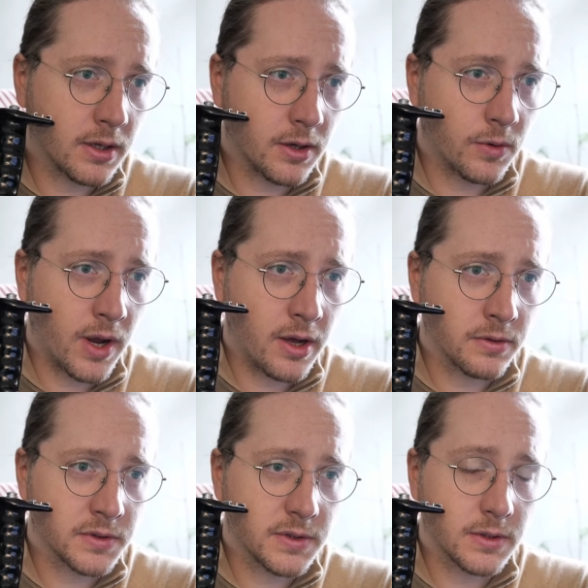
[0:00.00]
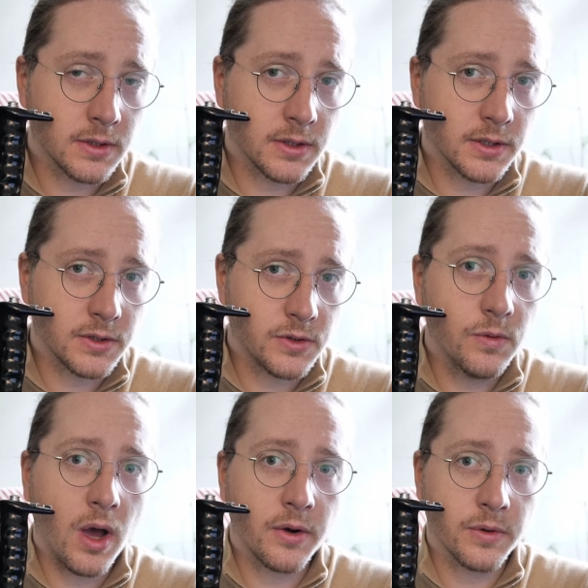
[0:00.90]
around
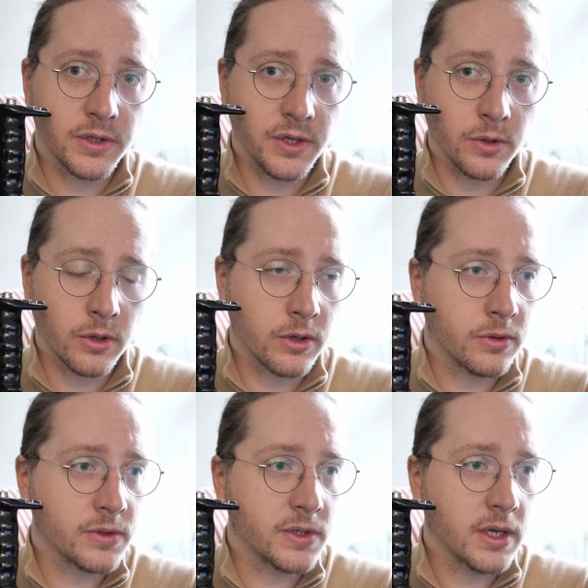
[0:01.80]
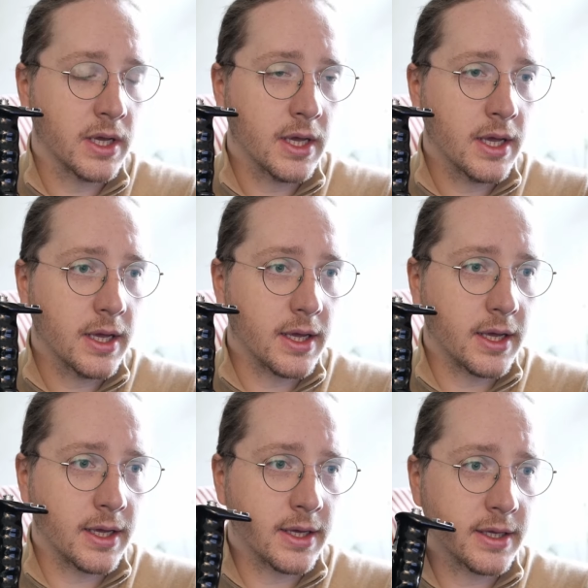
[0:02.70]
200 euros,
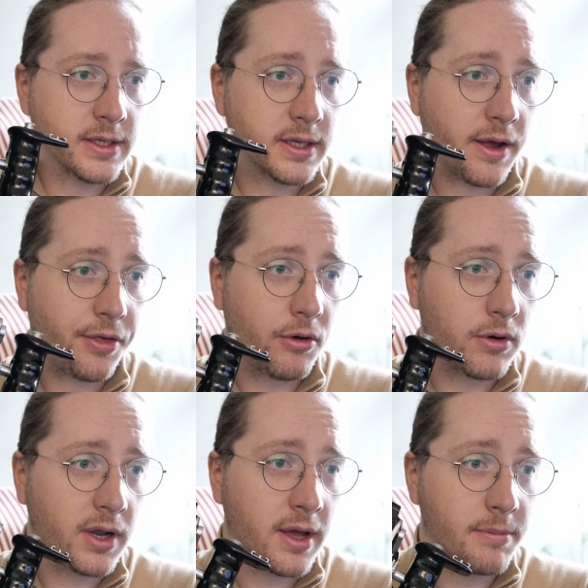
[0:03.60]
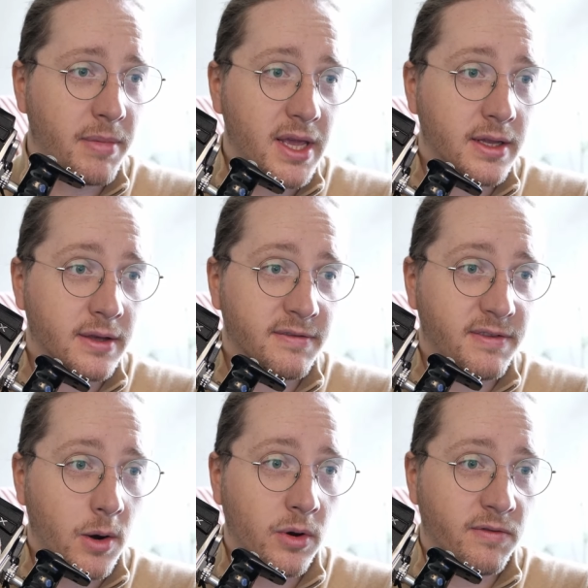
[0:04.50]
and I thought I made a
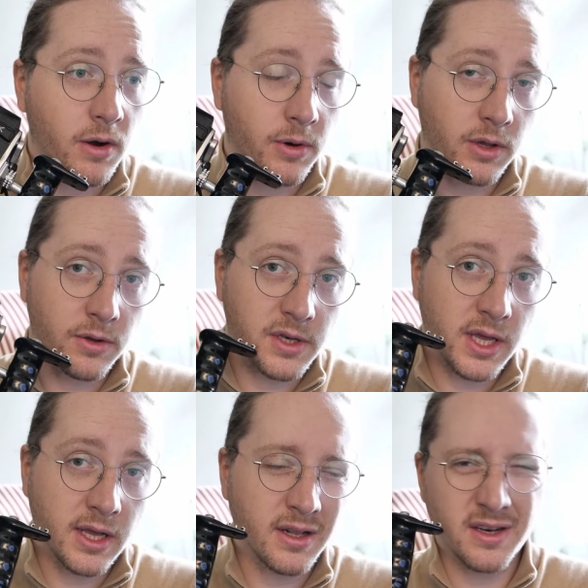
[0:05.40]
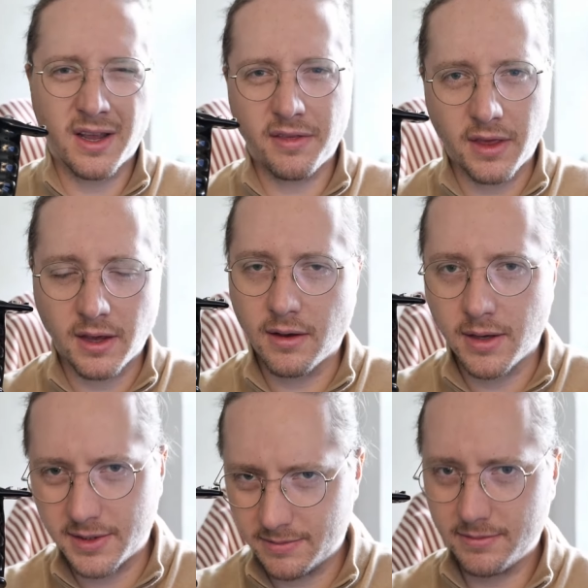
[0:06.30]
very, very good deal, and I think
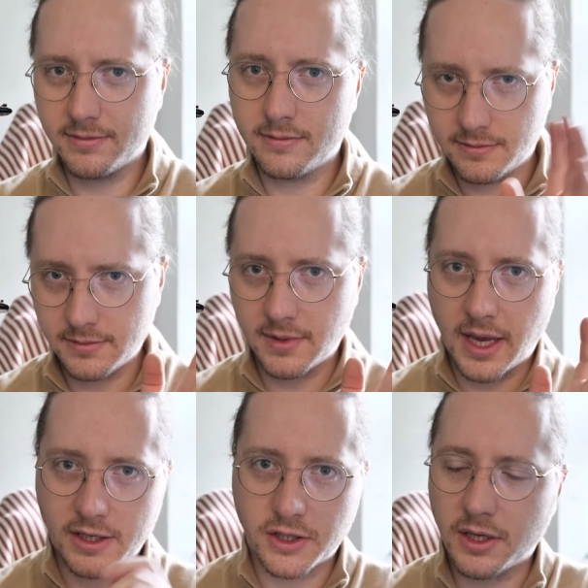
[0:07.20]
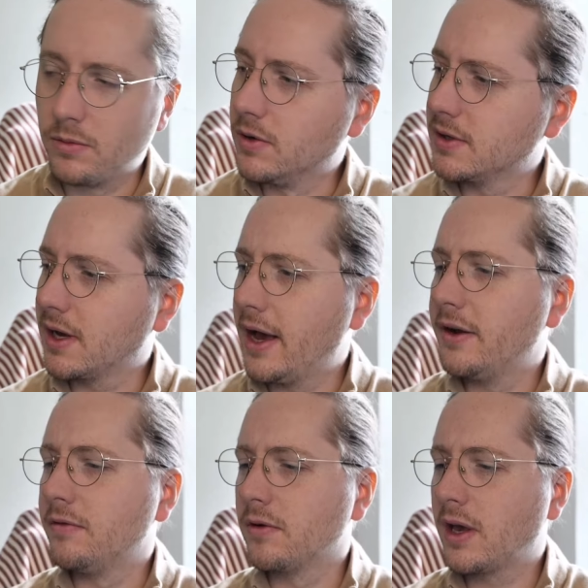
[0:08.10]
it was kind
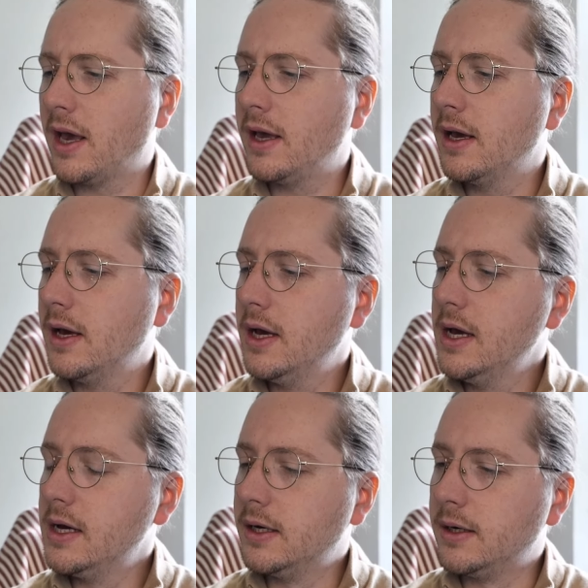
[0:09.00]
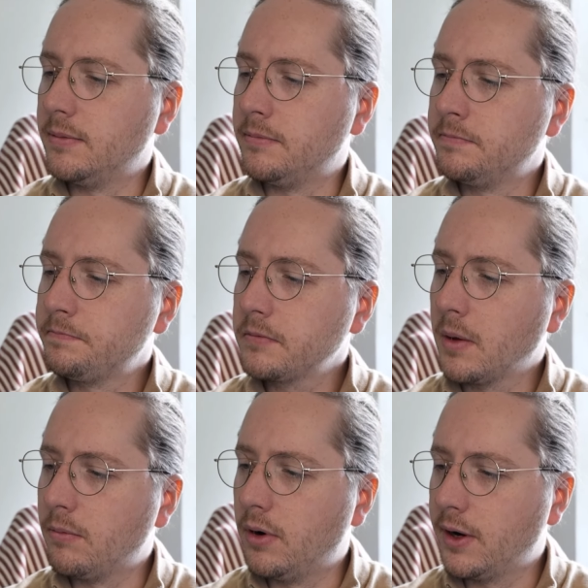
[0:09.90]
of okay.
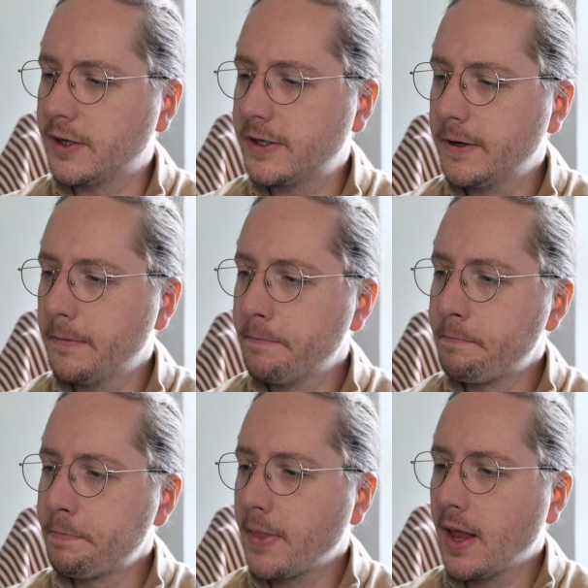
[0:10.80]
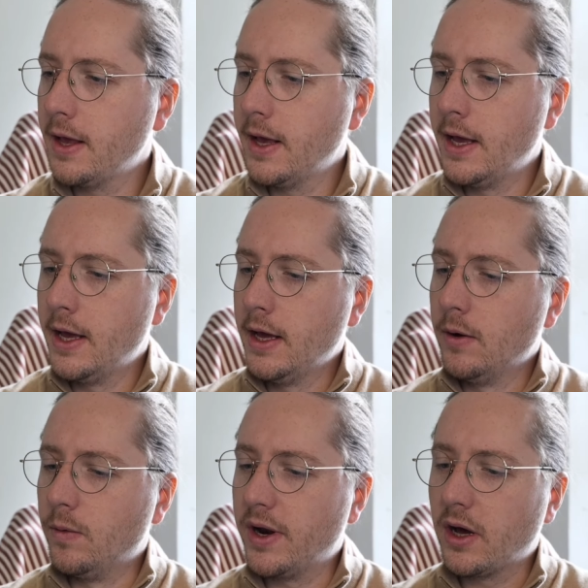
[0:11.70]
But
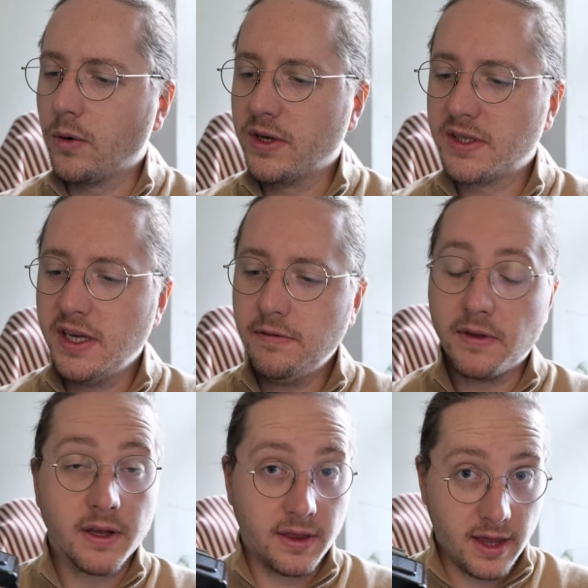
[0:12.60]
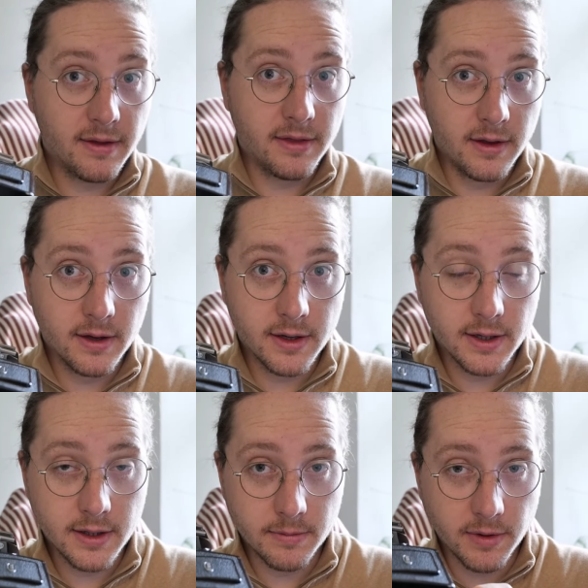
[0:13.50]
when I received it,
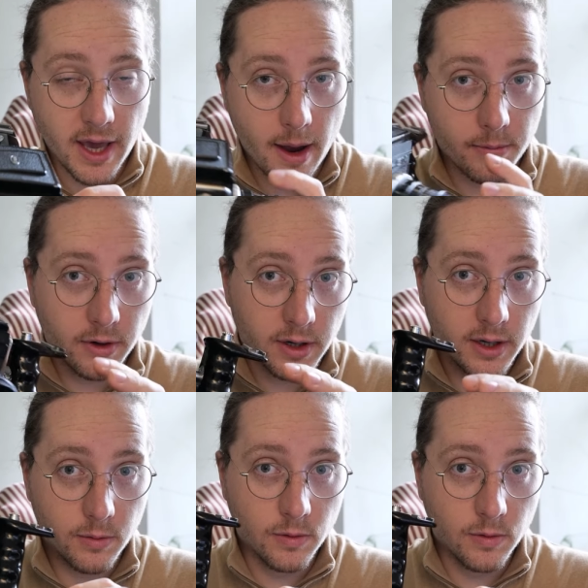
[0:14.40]
the camera